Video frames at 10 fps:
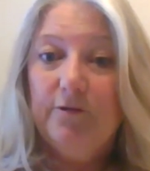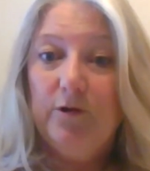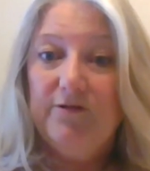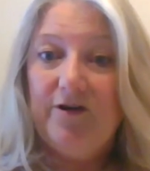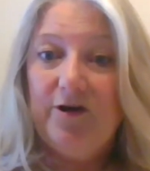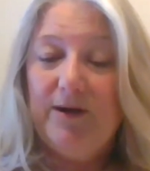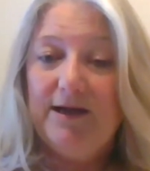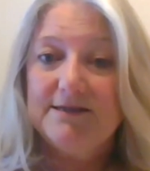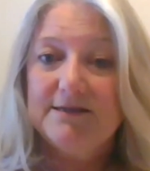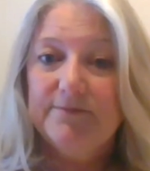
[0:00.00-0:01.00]
All the very
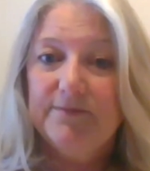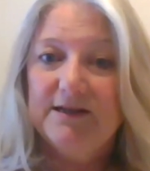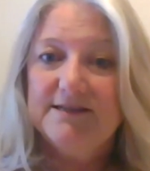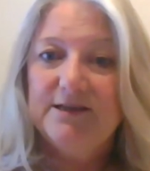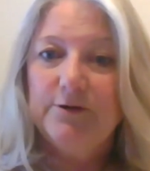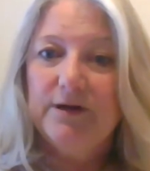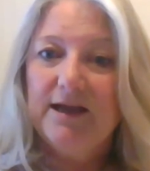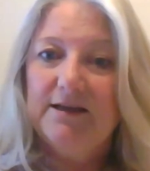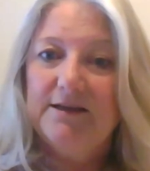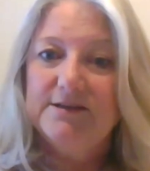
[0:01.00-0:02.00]
best and see you
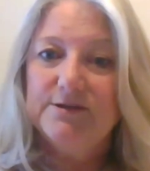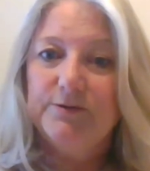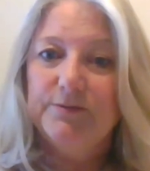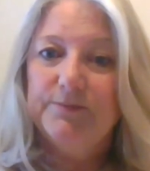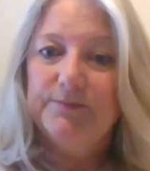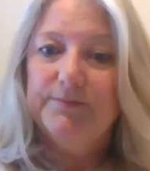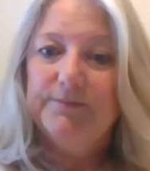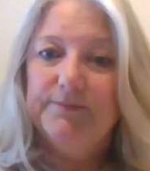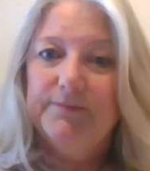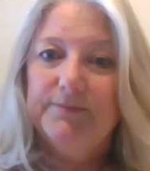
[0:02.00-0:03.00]
again here soon.
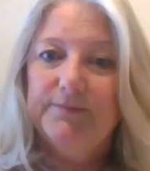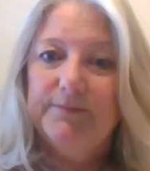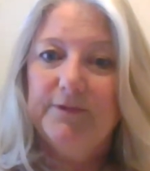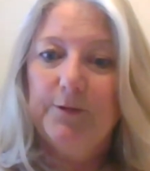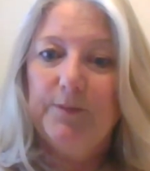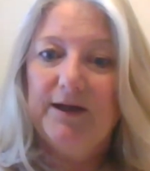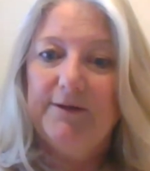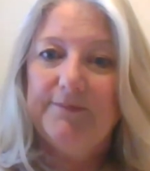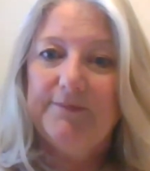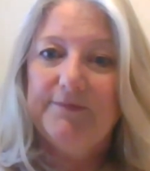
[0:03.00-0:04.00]
Goodbye.